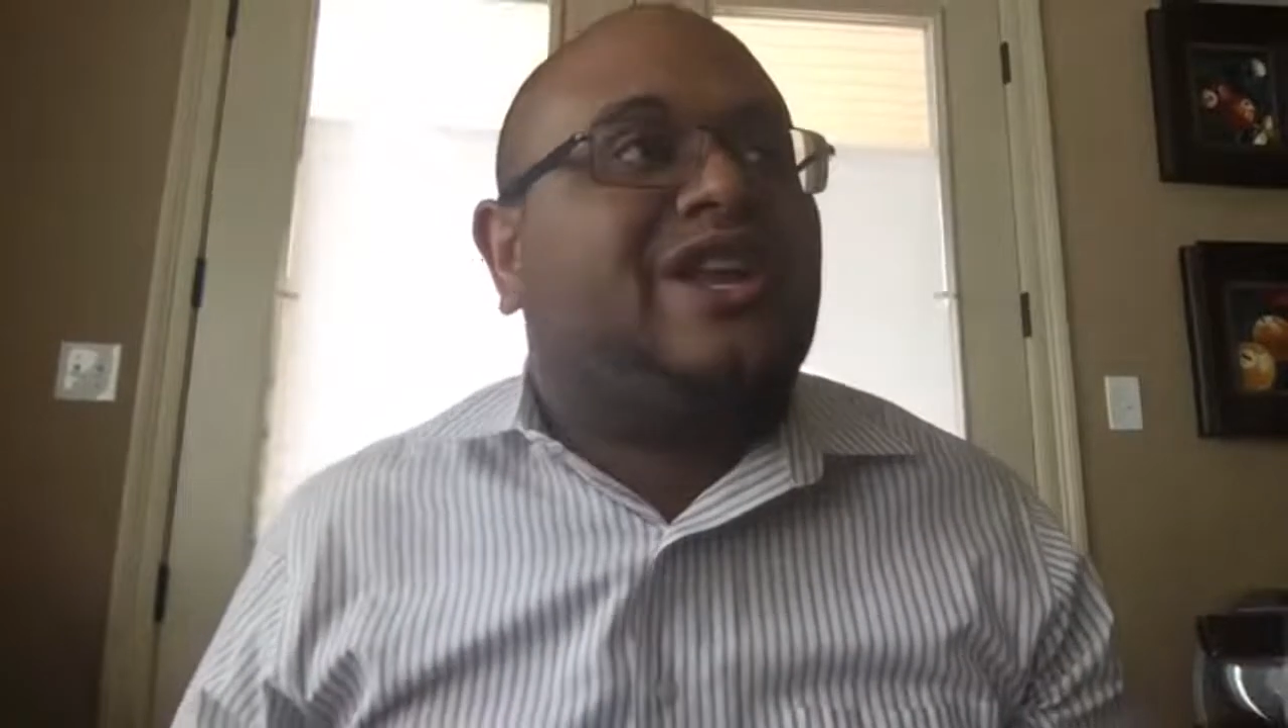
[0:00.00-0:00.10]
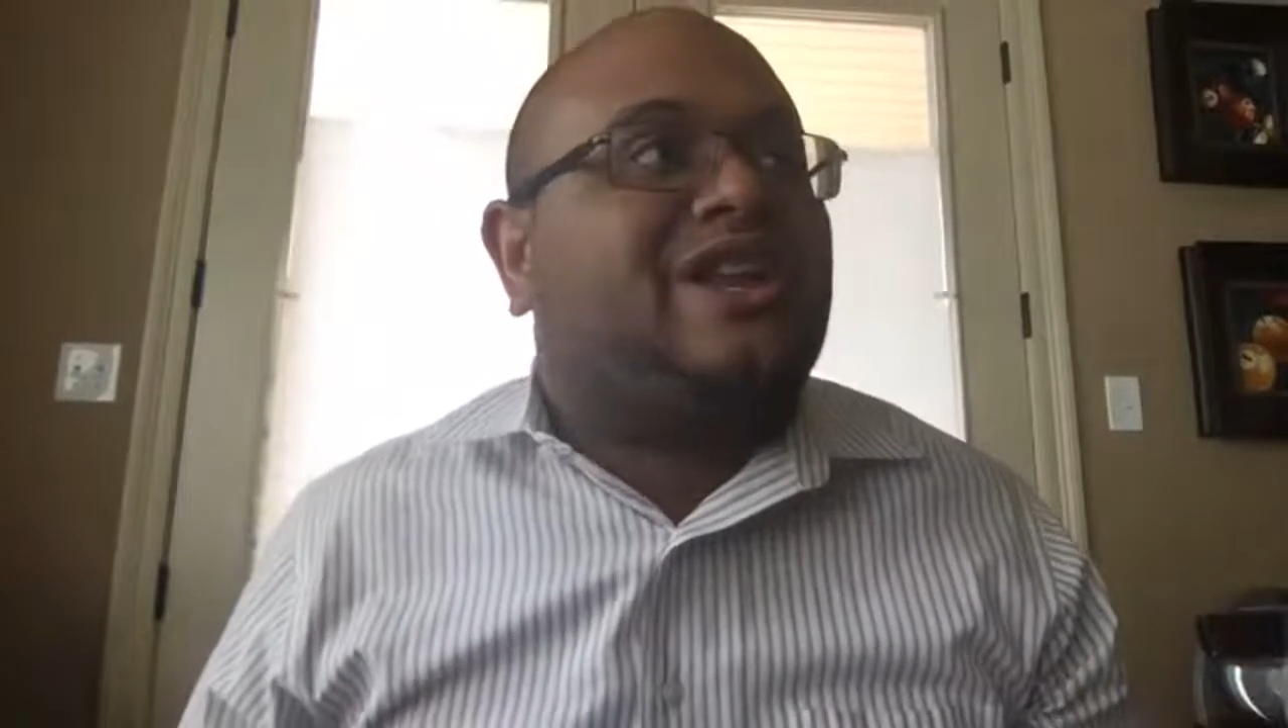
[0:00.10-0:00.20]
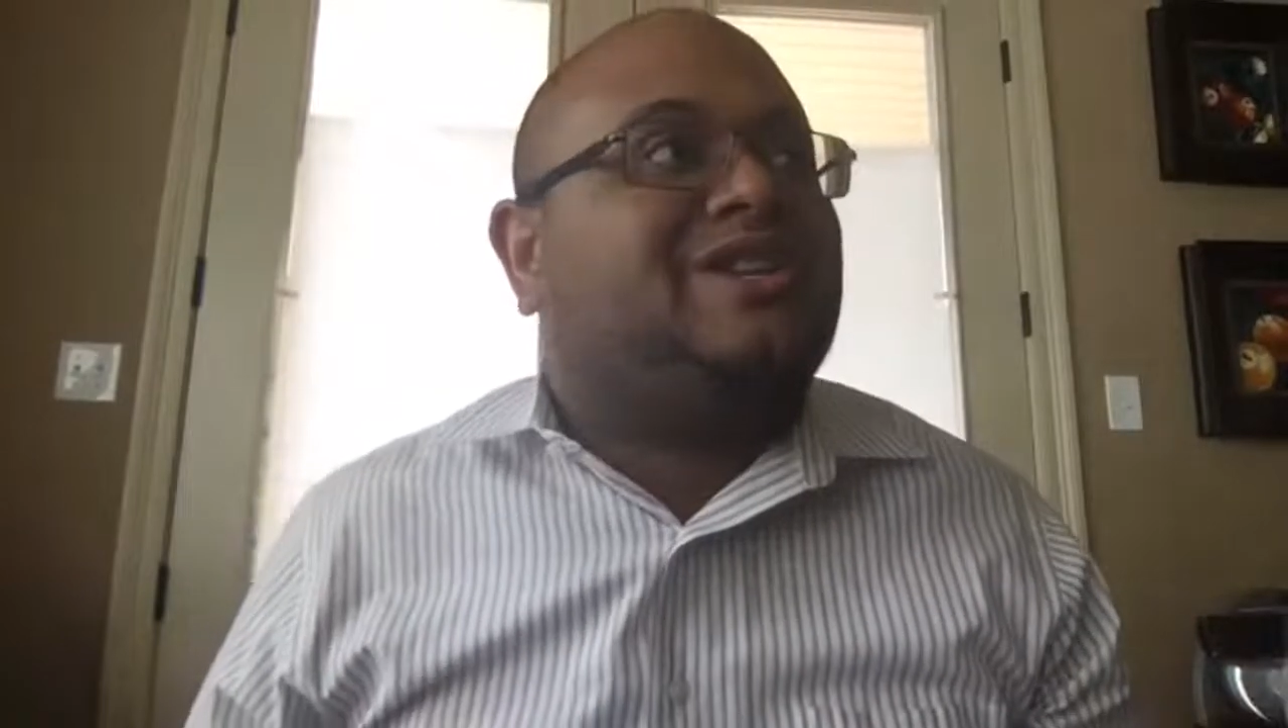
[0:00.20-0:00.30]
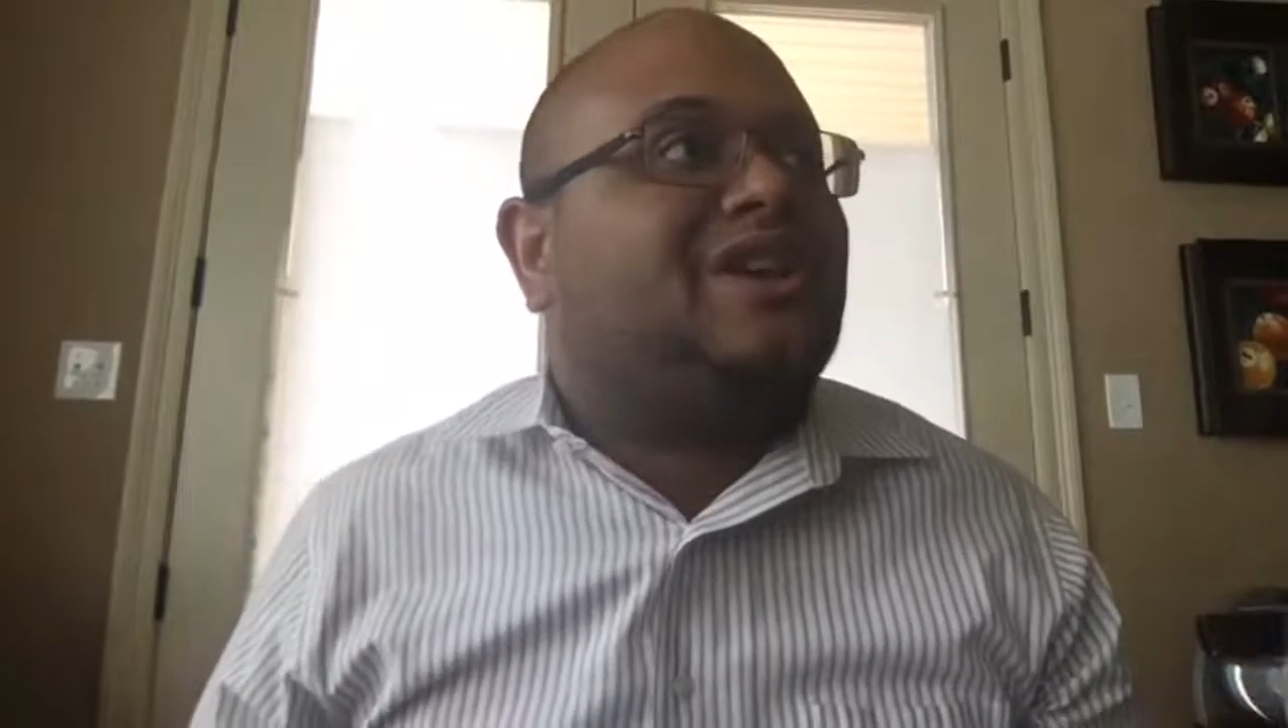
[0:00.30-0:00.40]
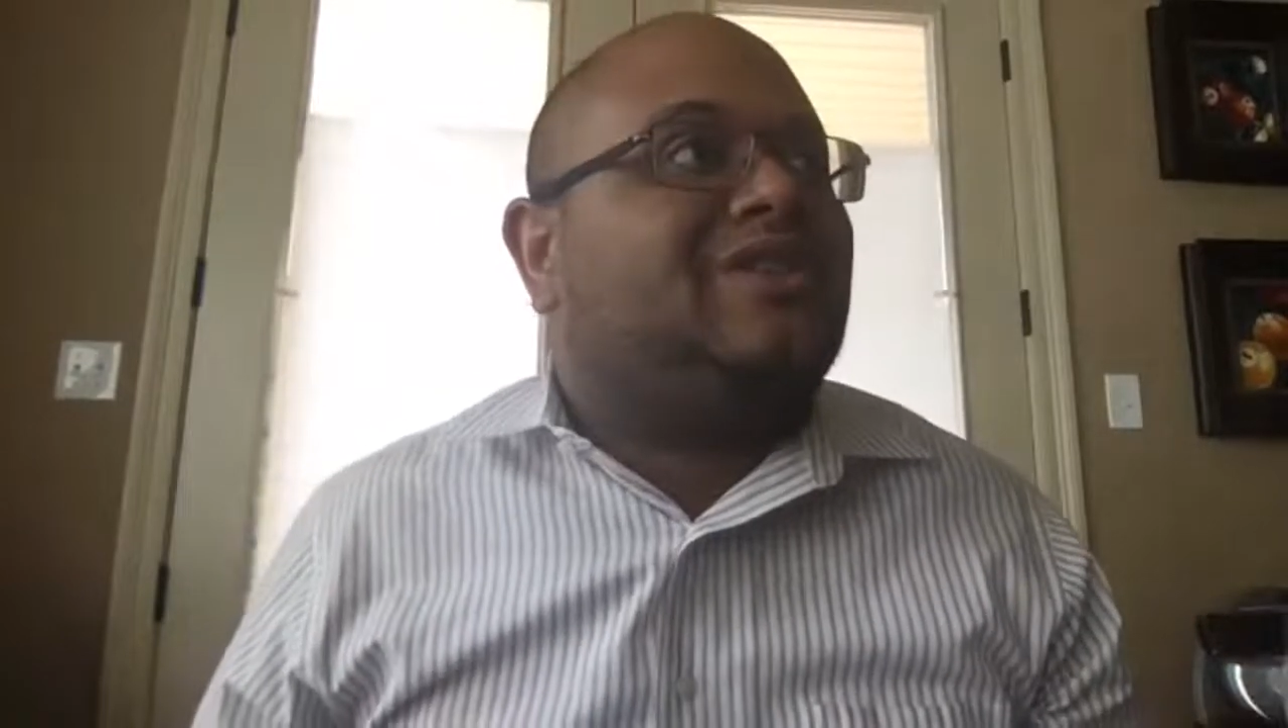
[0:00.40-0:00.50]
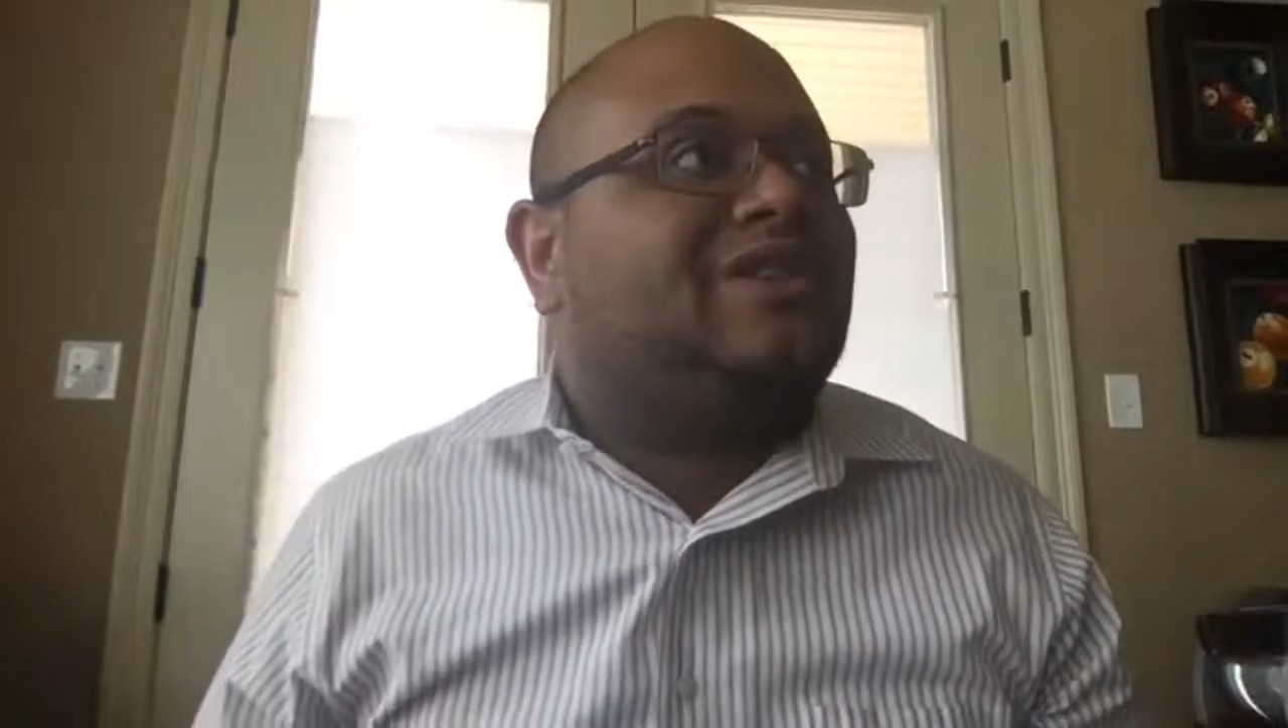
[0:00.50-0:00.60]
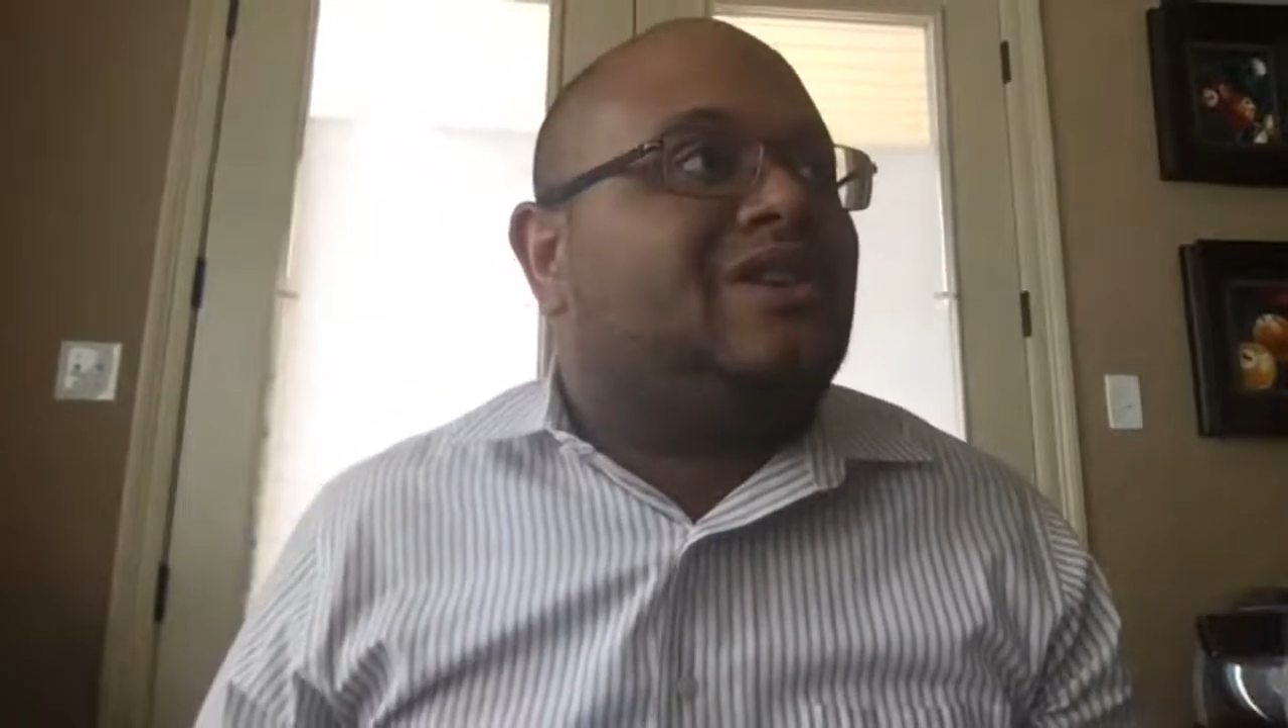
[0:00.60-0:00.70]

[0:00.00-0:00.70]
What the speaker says: each other.